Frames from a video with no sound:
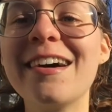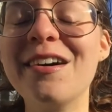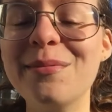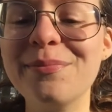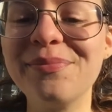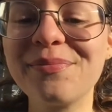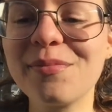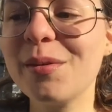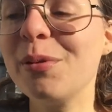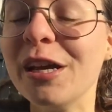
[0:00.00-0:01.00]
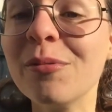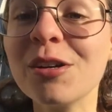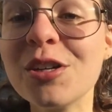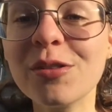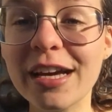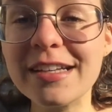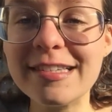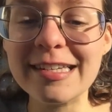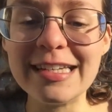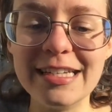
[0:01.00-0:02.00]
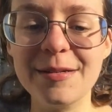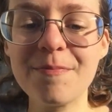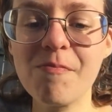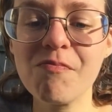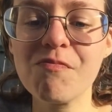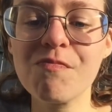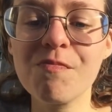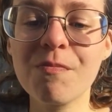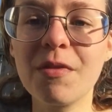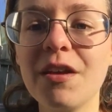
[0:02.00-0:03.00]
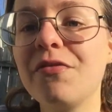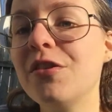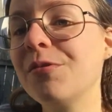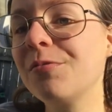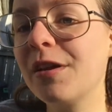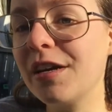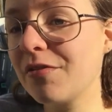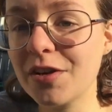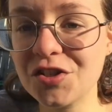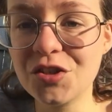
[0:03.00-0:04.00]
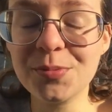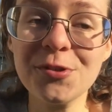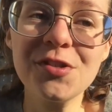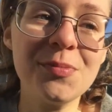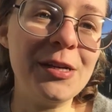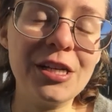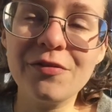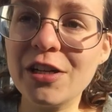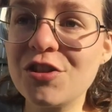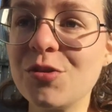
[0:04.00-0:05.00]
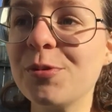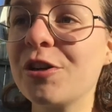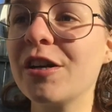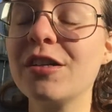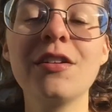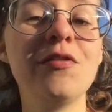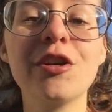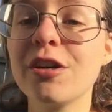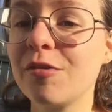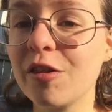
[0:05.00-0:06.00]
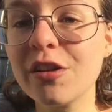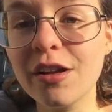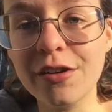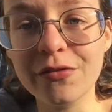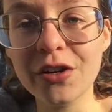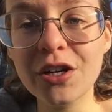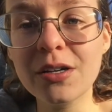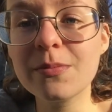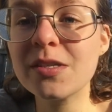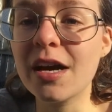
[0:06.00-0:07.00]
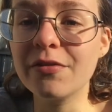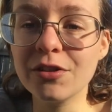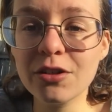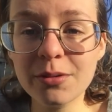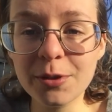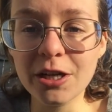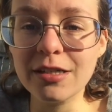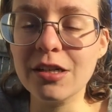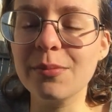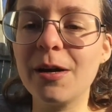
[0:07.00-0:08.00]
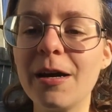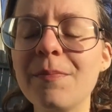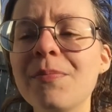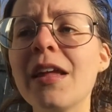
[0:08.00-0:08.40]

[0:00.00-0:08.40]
Plant what you like to eat. If you like vegetables, make a vegetable garden. If you cook with a lot of herbs, have an herb garden nearby.